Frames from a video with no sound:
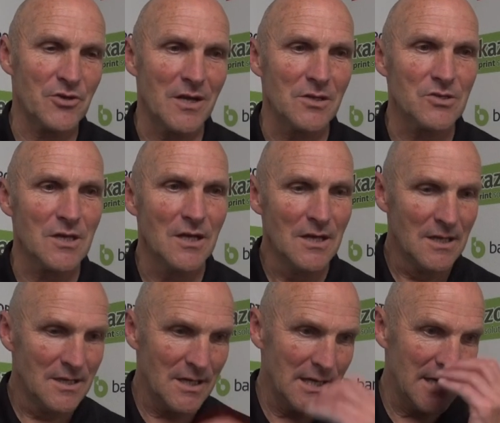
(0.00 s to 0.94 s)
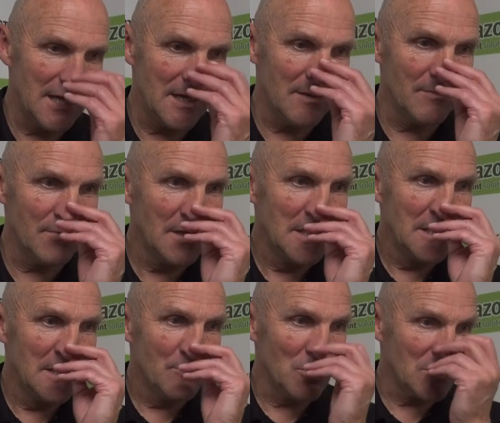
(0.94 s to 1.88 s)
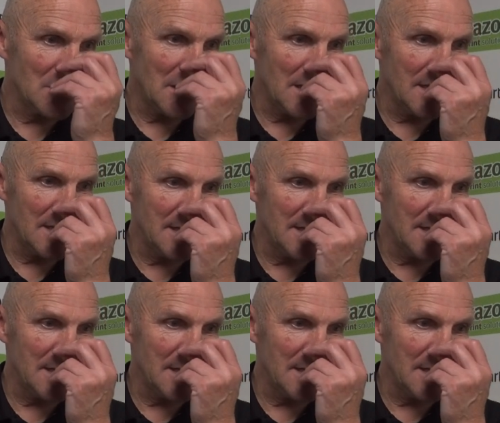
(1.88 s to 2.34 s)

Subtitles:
strengths. But